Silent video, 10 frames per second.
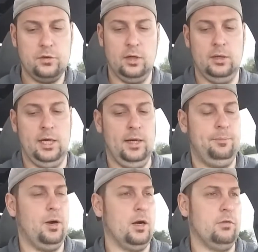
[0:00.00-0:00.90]
So
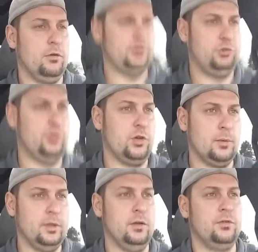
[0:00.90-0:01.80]
part of our fishing
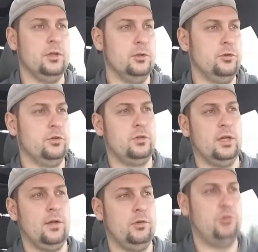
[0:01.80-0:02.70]
tournament is the loser's
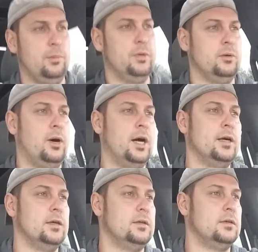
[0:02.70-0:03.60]
going to have to jump in the
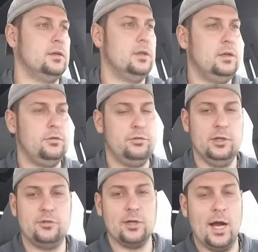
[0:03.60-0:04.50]
water and
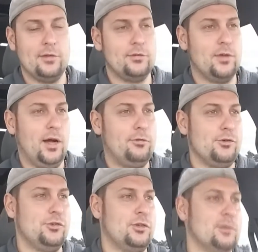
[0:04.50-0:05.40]
freeze their asses off,
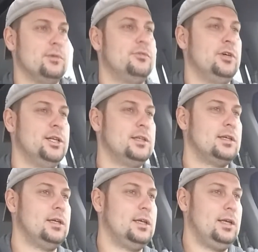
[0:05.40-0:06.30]
which is going to be fun.
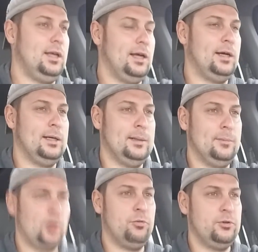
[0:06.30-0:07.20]

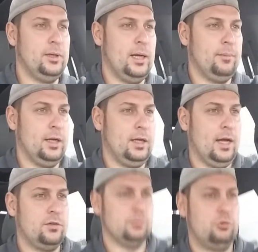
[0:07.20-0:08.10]
Hopefully I'm going to
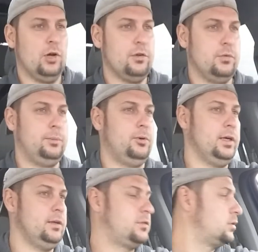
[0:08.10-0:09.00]
get some stressful
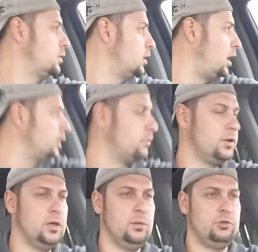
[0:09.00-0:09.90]
points on the
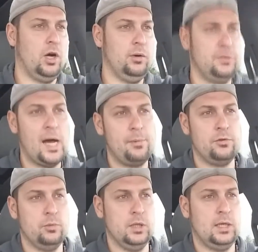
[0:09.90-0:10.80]
video, which always
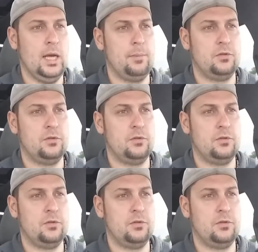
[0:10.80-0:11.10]
happens when you camp.